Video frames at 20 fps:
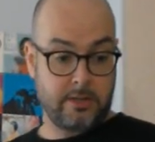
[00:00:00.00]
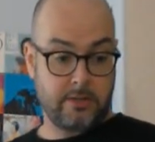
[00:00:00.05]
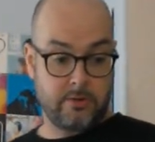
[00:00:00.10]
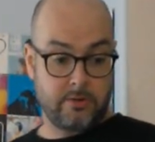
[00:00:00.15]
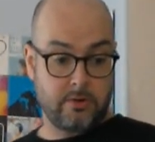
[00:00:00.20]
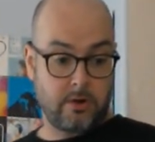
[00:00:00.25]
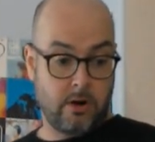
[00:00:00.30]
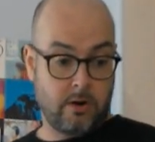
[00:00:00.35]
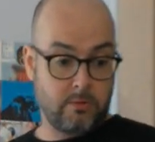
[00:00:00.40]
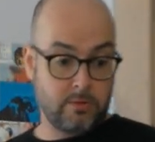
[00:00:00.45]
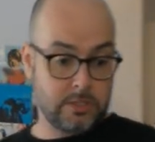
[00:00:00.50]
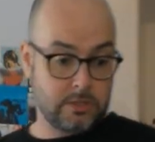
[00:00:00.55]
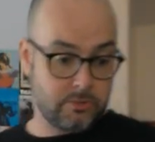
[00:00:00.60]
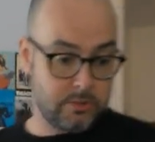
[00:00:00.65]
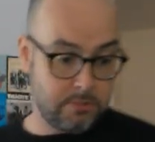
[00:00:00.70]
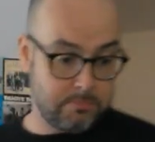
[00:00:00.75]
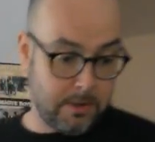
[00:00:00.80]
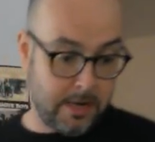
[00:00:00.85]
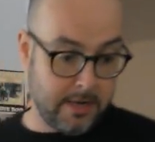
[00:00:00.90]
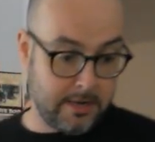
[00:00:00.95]
They're always
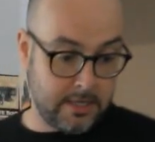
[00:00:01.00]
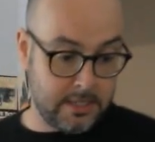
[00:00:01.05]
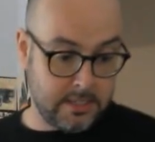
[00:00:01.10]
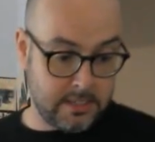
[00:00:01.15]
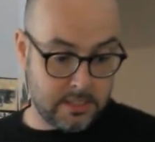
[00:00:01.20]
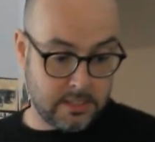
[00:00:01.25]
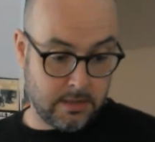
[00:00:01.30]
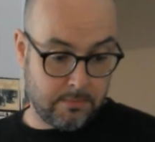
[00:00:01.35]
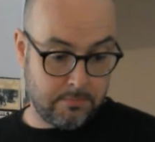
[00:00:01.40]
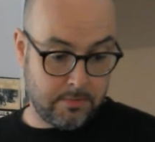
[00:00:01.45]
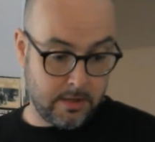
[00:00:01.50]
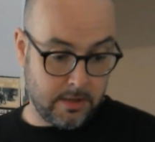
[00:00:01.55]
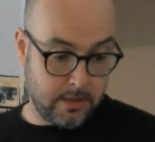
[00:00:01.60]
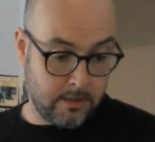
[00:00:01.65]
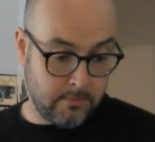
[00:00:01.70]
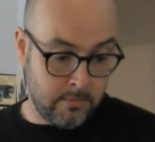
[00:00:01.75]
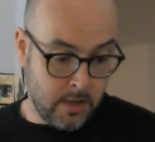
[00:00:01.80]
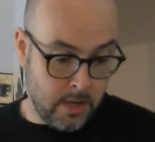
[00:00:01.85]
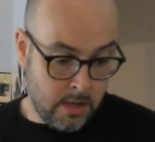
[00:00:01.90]
responding to something.